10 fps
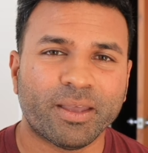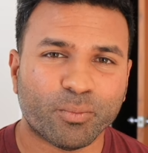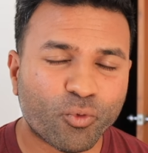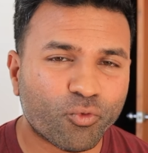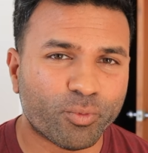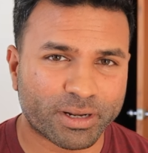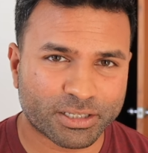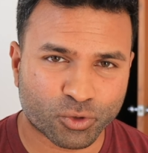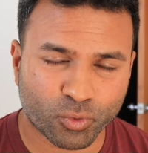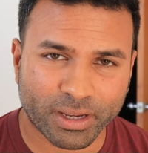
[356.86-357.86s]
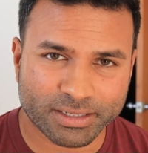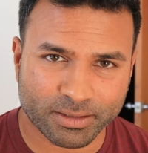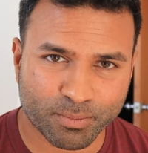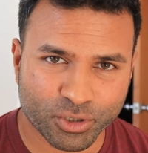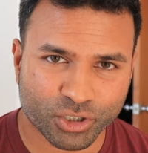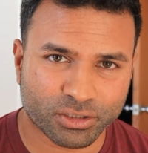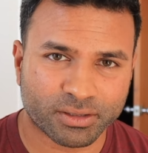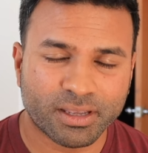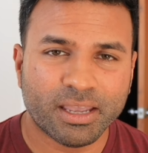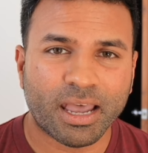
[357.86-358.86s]
movements to get submission.
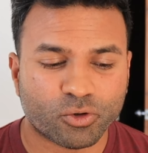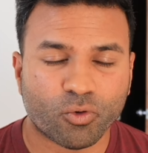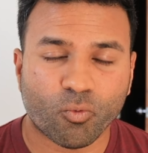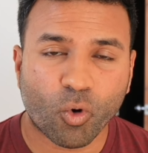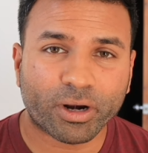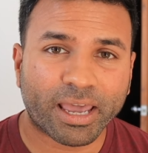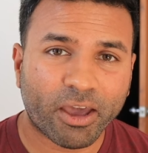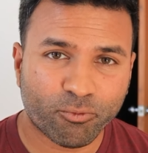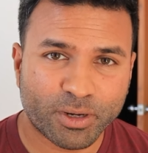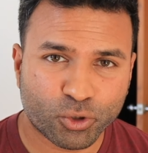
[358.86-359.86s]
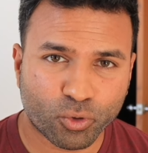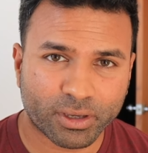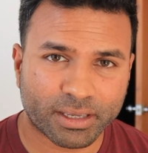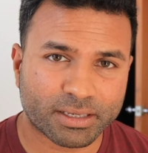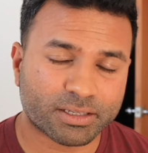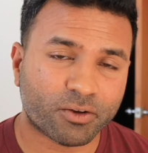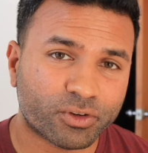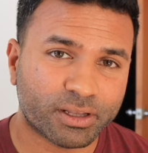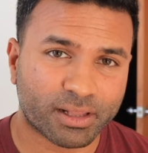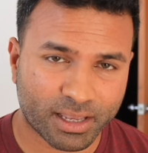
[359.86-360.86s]
So what I have been doing is
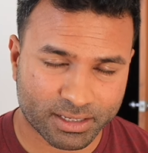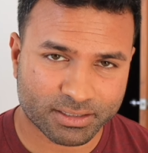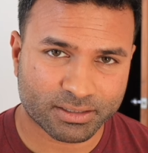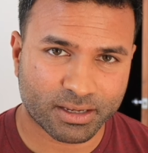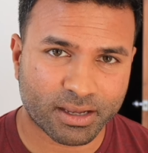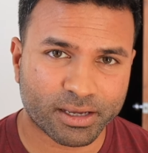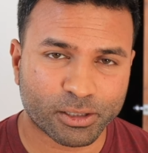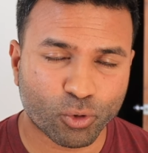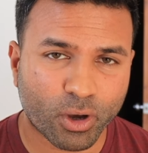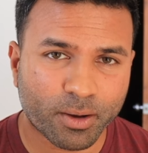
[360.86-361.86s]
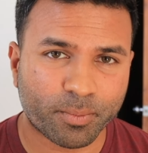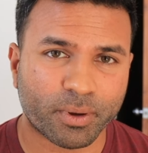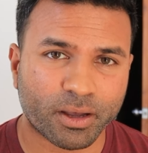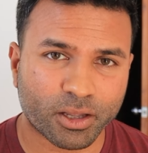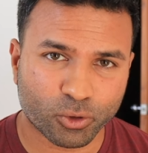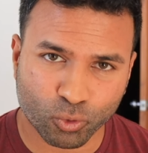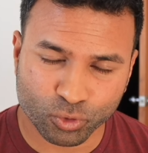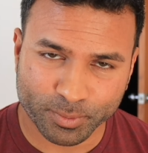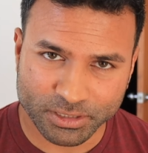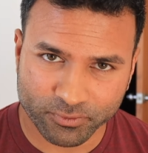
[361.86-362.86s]
the class, I look up those
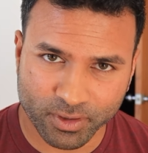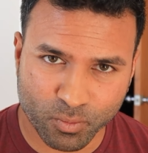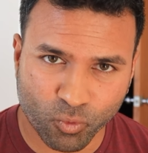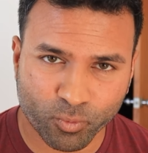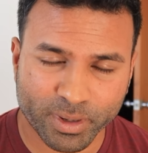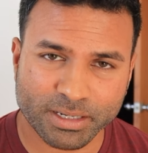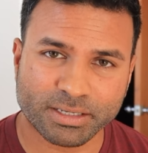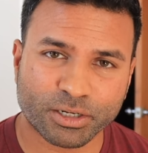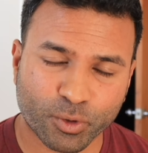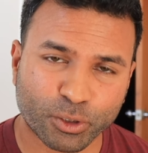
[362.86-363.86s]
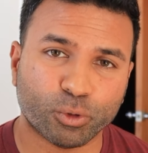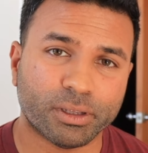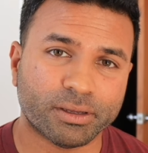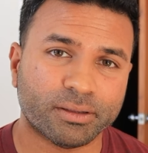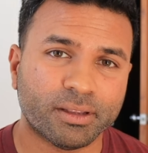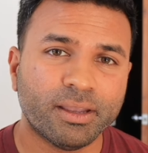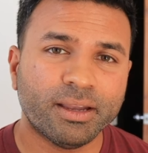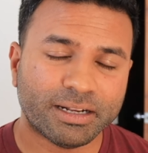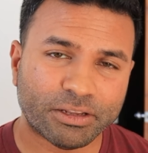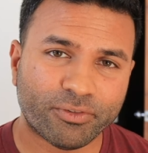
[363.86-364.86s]
specific movements and try to learn
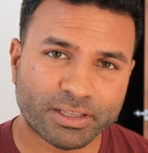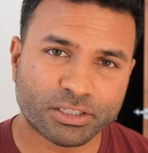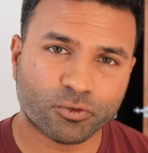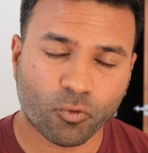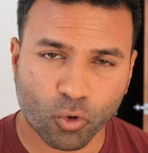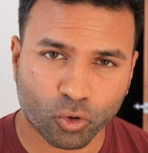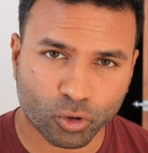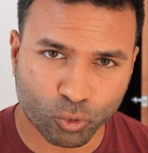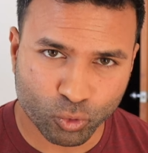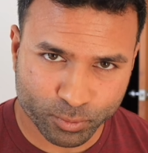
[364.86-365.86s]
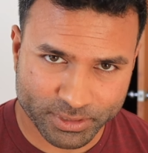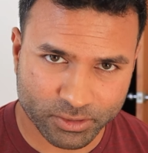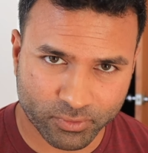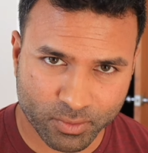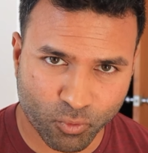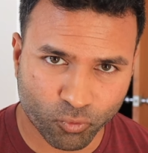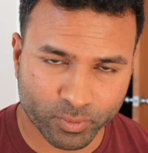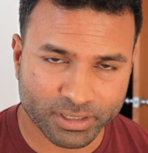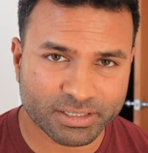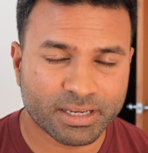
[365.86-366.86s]
defense for those specific
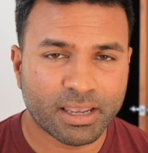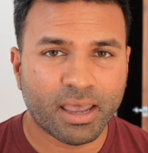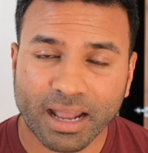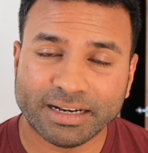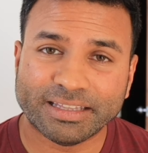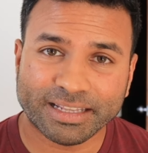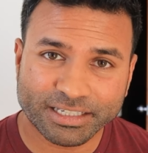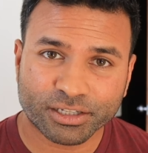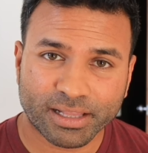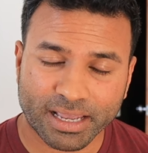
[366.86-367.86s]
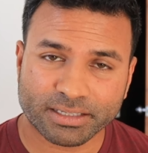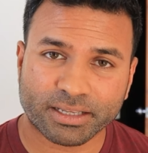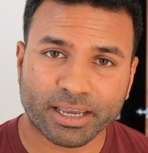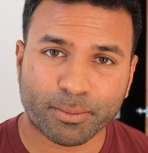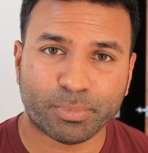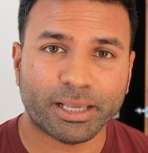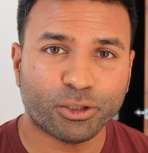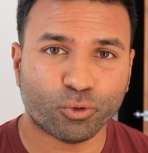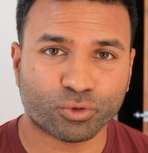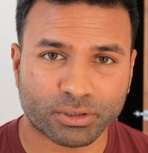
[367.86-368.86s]
movements, and in the next class I apply
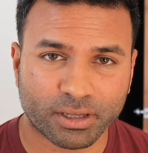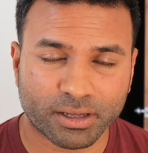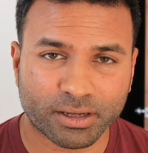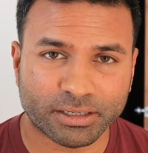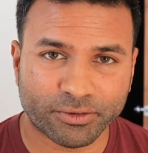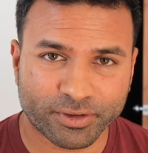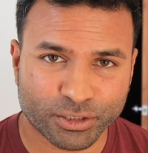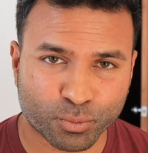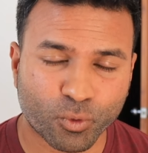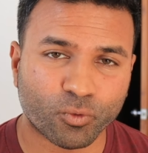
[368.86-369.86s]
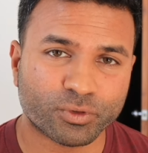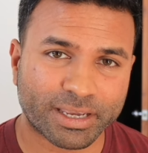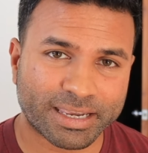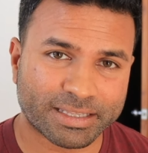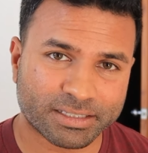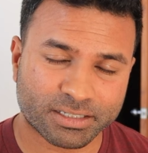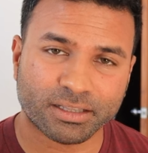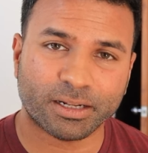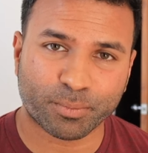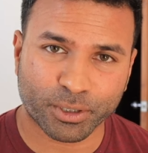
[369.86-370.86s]
those defense moves
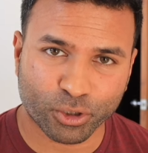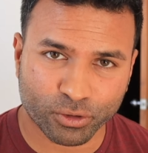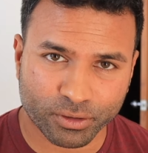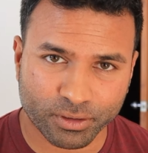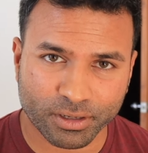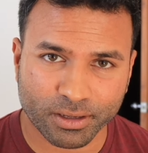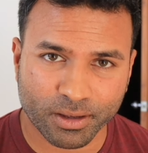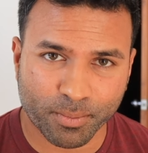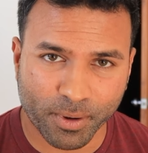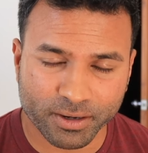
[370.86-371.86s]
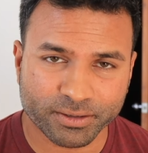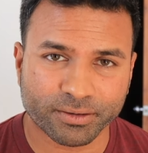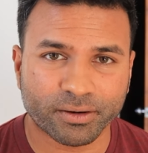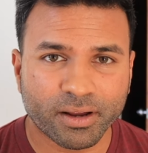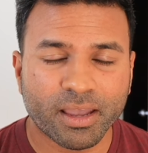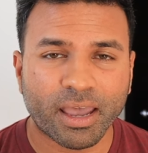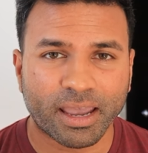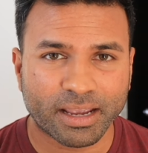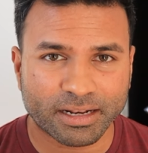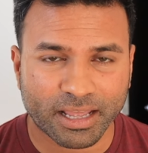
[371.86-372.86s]
against that particular partner,
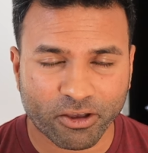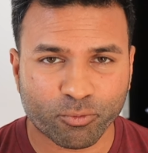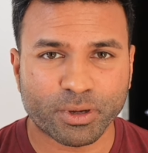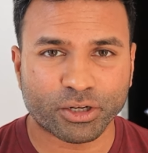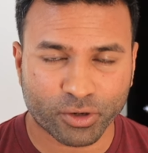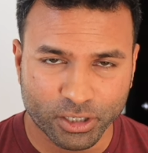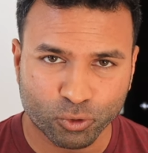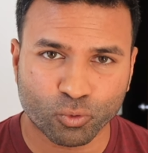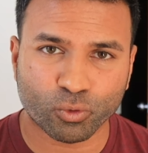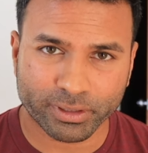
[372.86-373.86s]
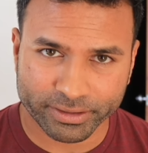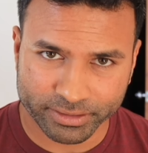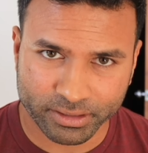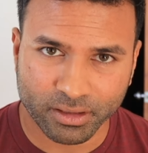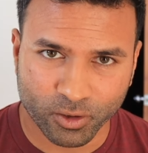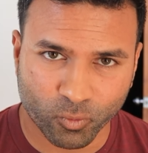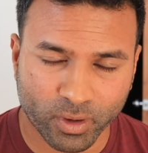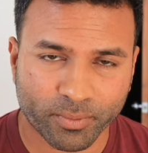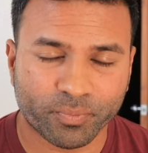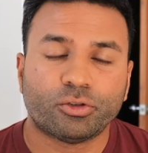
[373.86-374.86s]
and I have been trying to learn it that way.